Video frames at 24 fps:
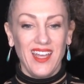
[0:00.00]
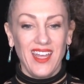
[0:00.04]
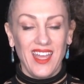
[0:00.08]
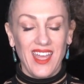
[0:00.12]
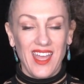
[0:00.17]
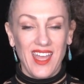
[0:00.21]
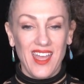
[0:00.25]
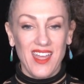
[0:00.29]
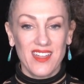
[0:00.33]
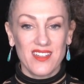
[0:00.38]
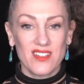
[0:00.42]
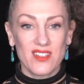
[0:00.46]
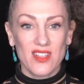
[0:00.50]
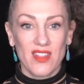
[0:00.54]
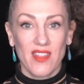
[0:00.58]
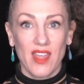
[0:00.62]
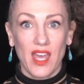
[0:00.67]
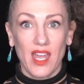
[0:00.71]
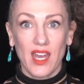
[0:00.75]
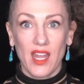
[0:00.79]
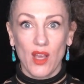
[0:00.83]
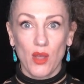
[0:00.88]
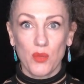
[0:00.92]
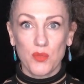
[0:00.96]
And
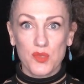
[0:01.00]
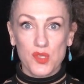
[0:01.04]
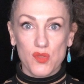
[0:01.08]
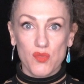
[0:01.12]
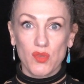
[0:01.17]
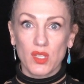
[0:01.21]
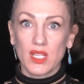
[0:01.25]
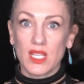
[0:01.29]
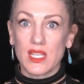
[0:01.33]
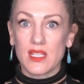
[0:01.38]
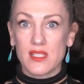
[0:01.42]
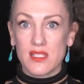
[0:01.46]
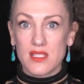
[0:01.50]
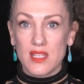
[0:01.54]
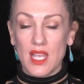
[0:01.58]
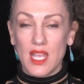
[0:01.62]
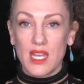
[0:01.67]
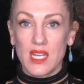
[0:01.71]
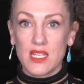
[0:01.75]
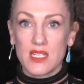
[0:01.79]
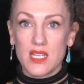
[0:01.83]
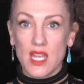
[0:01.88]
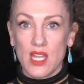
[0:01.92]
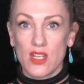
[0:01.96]
that helps release
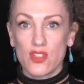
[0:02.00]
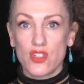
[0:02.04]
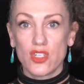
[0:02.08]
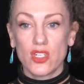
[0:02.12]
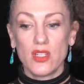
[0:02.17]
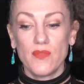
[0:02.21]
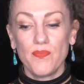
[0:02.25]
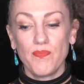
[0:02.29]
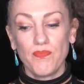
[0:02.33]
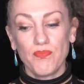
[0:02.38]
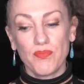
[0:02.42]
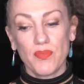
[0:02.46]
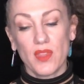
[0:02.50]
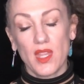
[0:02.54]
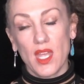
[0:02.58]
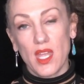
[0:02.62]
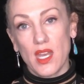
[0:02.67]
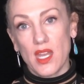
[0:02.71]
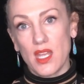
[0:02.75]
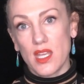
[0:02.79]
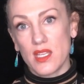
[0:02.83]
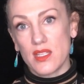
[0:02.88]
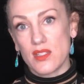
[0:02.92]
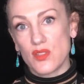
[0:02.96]
any tension
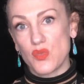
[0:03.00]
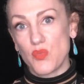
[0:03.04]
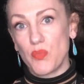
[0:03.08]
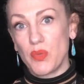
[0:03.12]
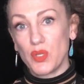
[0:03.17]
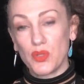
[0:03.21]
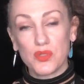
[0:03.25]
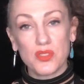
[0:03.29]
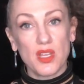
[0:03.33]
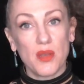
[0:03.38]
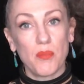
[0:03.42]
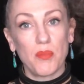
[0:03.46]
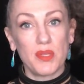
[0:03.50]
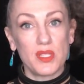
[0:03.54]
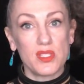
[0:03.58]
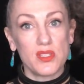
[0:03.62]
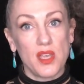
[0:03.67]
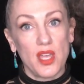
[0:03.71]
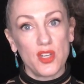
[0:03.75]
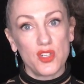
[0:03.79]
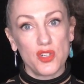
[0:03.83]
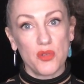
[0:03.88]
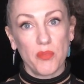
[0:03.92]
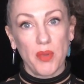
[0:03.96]
that is built up
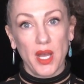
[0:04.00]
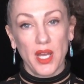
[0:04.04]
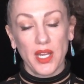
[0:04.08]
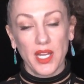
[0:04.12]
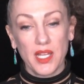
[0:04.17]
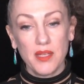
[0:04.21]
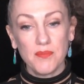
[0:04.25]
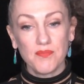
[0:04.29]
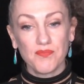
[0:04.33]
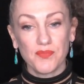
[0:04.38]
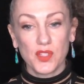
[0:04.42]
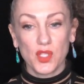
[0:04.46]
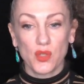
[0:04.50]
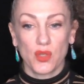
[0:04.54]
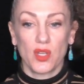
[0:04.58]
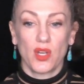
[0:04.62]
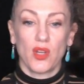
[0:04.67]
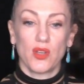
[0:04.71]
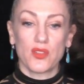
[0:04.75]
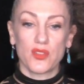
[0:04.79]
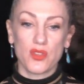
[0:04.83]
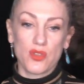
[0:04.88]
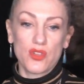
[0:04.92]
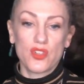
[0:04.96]
inside your body. You can
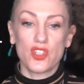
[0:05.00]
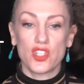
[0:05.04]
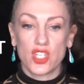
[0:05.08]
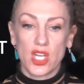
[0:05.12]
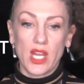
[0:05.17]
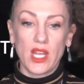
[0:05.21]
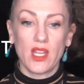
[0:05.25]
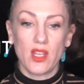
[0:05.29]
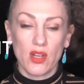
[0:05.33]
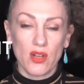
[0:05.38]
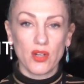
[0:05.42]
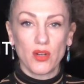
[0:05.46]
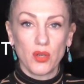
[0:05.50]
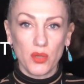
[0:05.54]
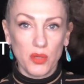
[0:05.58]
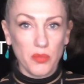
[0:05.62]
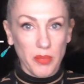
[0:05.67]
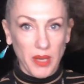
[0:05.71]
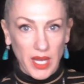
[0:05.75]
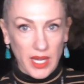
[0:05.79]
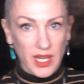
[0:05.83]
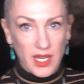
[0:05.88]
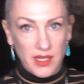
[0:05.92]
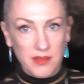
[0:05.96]
also shake your whole
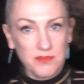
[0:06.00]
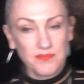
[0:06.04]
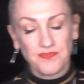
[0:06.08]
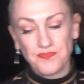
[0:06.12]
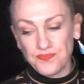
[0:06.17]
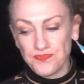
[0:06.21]
body.